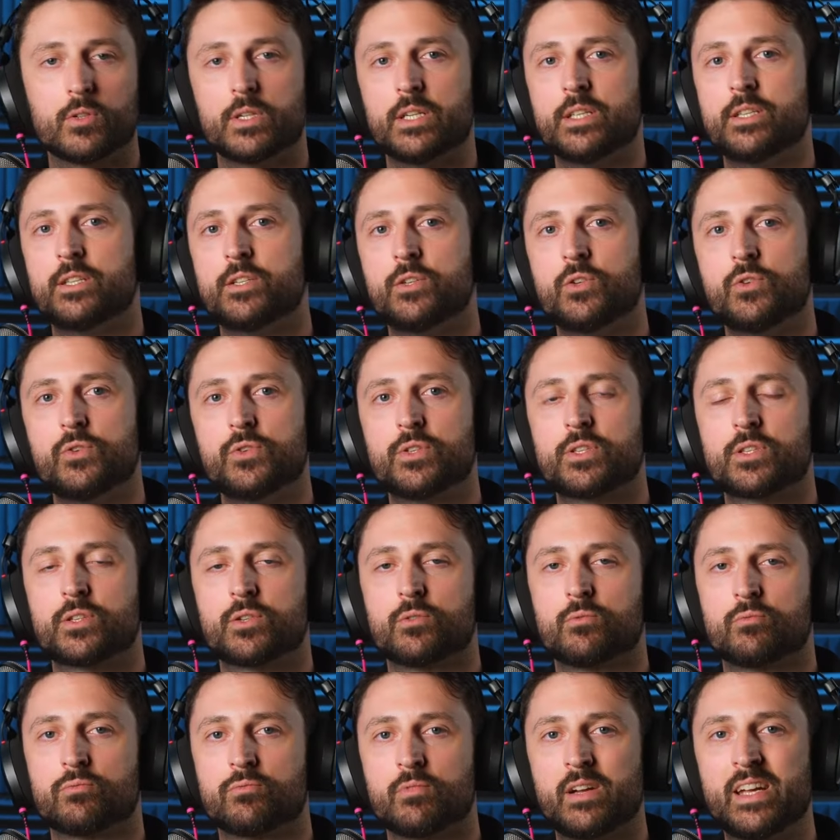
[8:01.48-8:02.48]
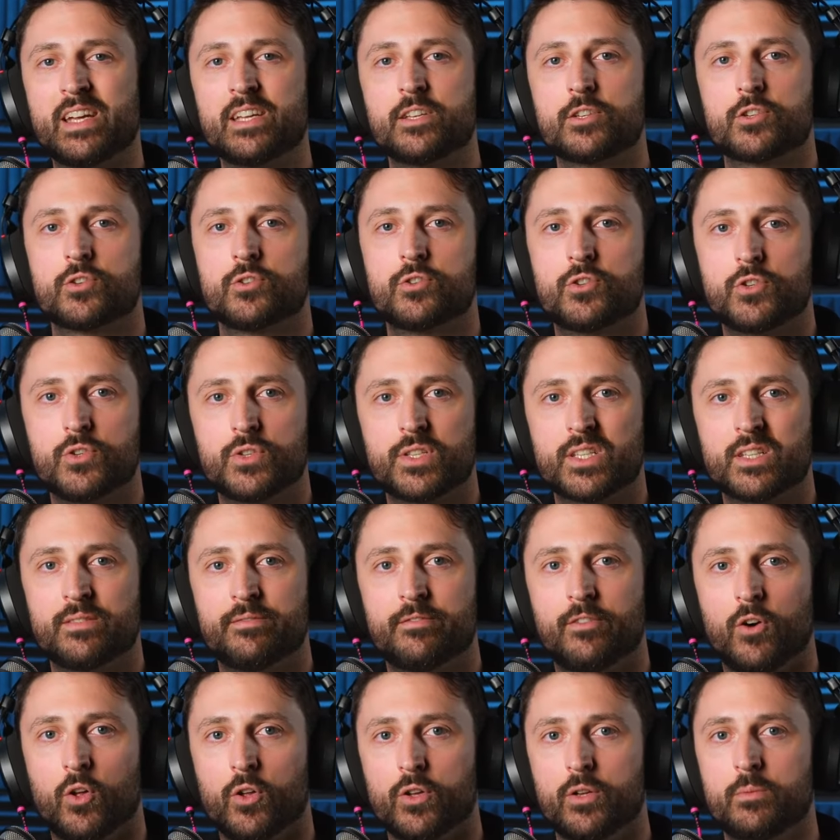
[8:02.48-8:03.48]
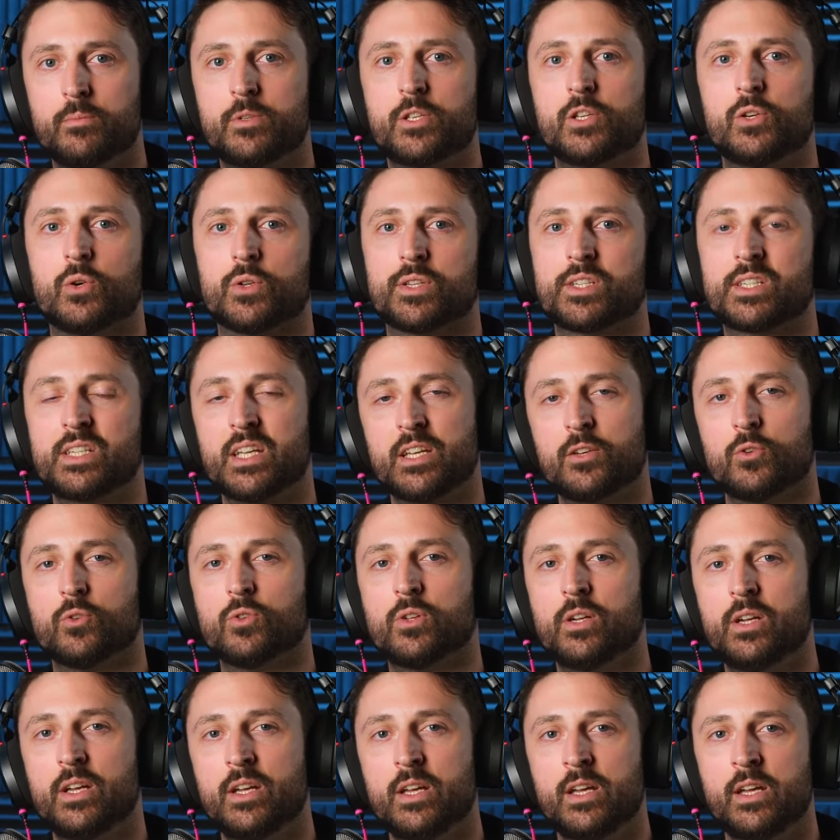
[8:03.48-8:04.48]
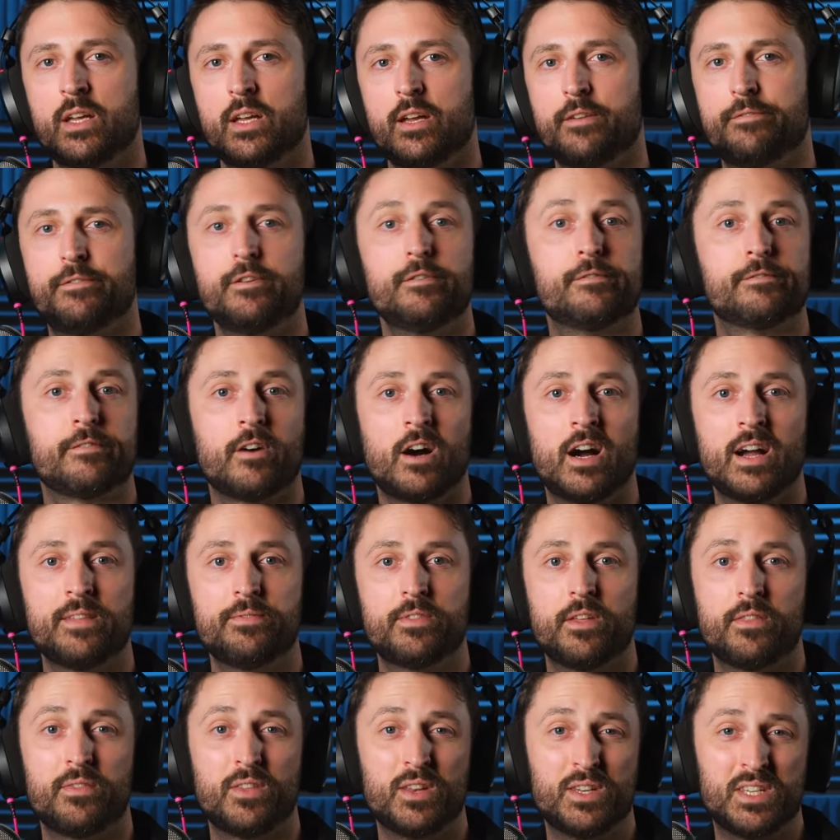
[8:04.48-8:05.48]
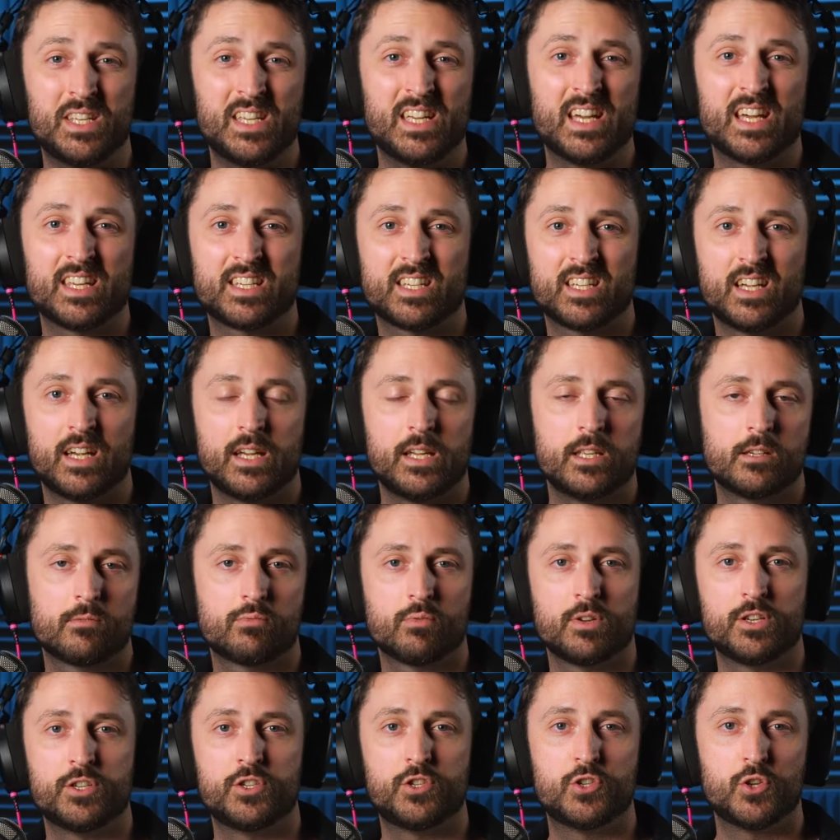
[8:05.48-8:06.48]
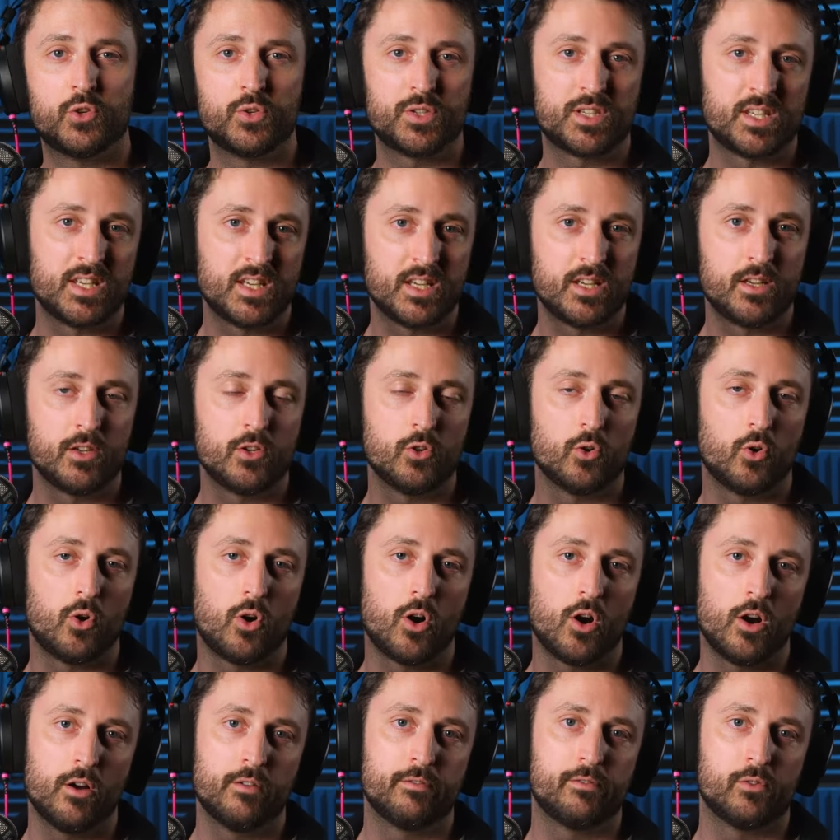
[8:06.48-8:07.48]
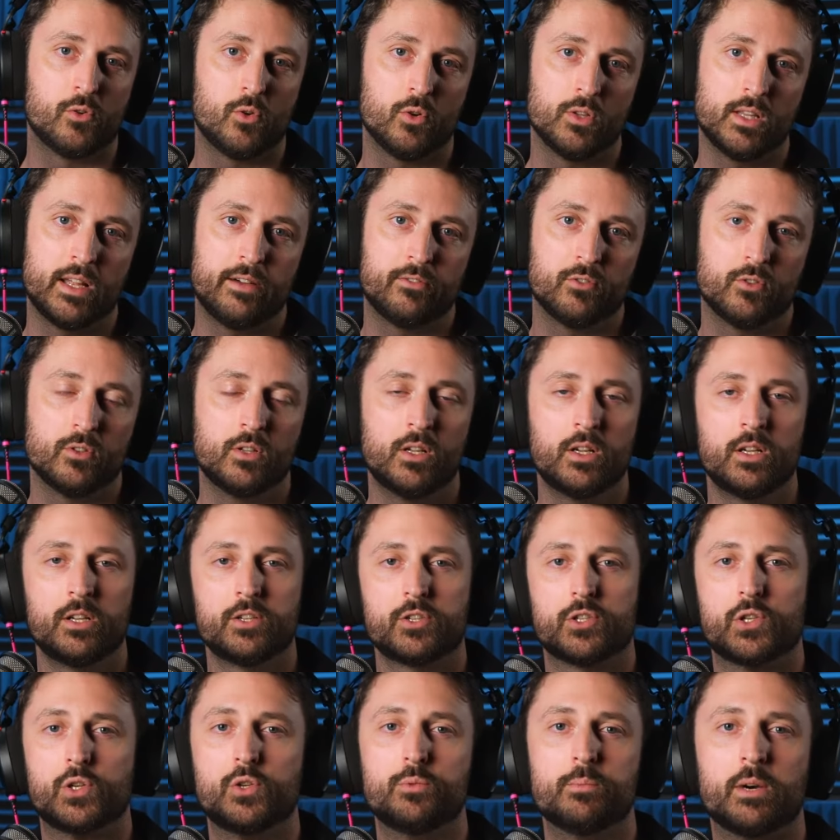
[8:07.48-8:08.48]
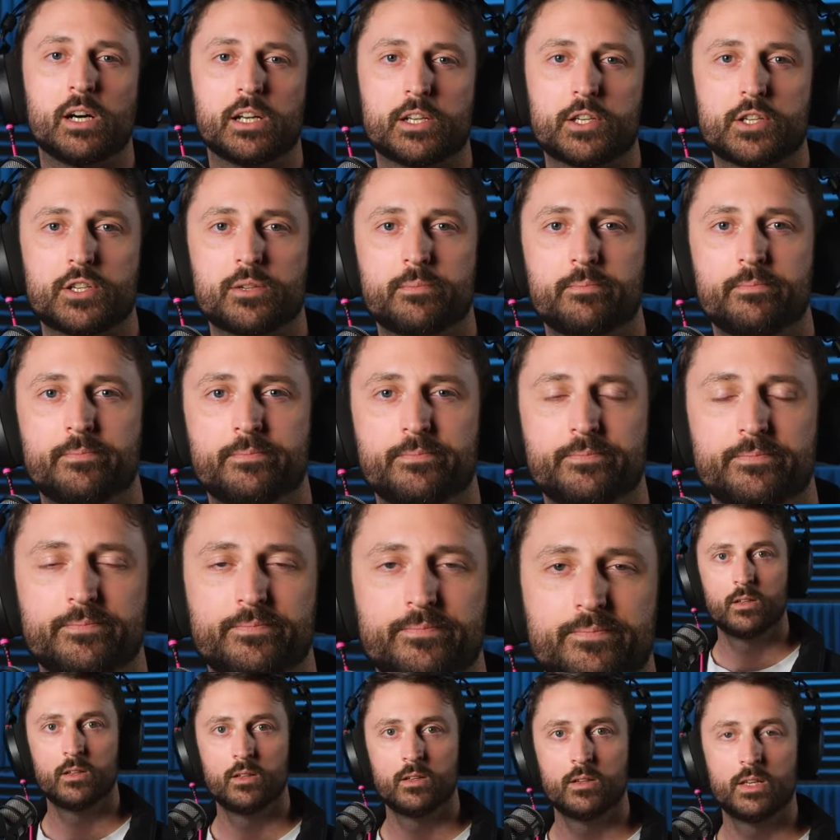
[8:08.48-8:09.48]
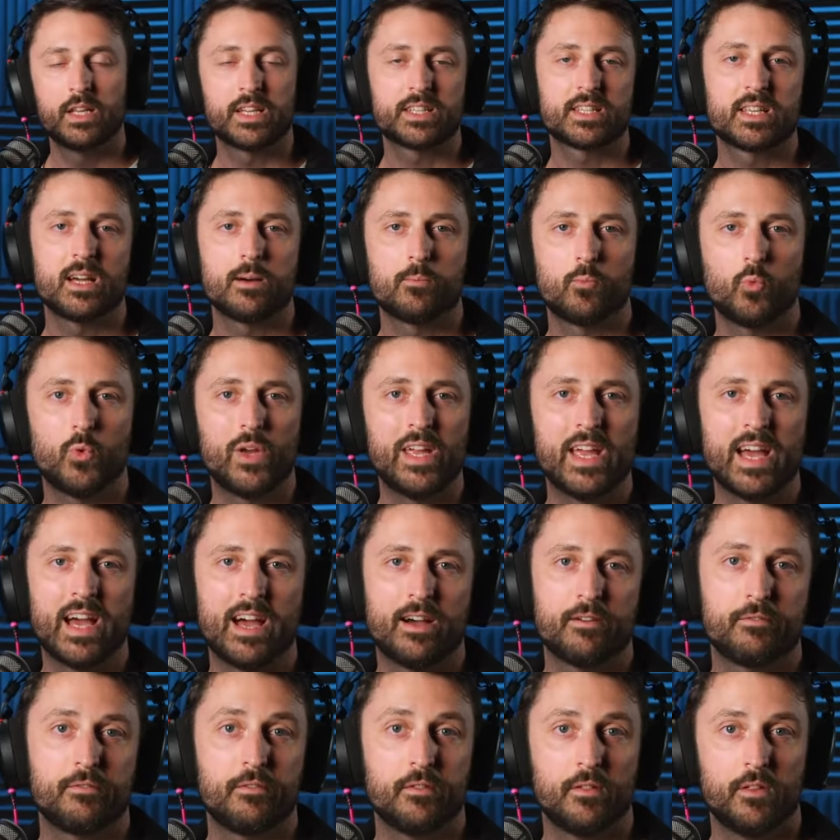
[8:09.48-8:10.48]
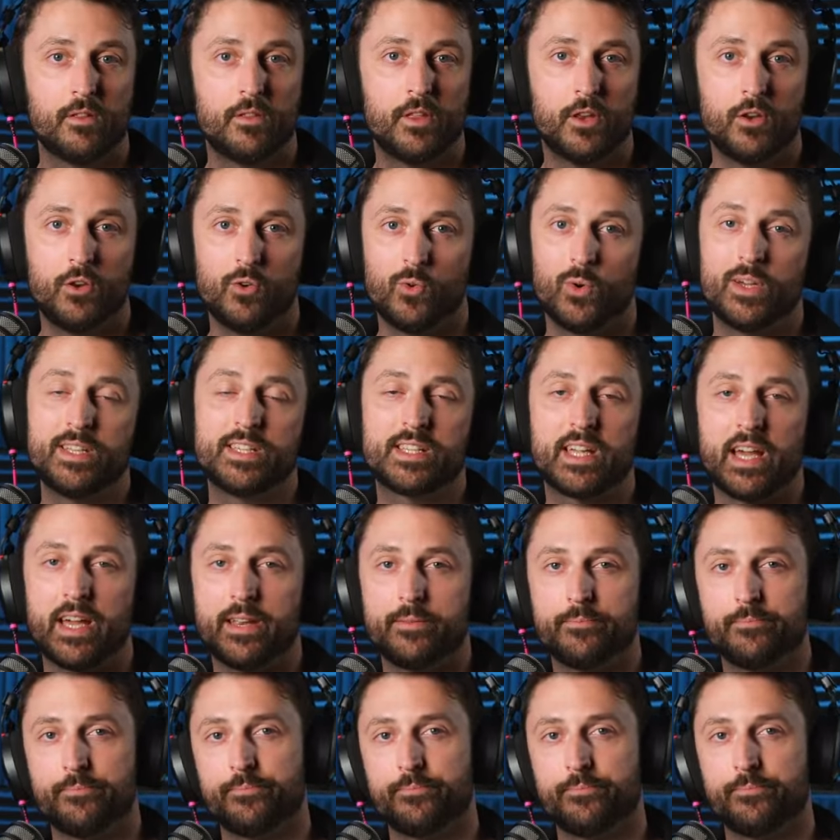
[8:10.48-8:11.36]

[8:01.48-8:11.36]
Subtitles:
is used to reintroduce some volume to your signal if you find that the de-esser is reducing your overall level too much. Next up, we have the noise gate.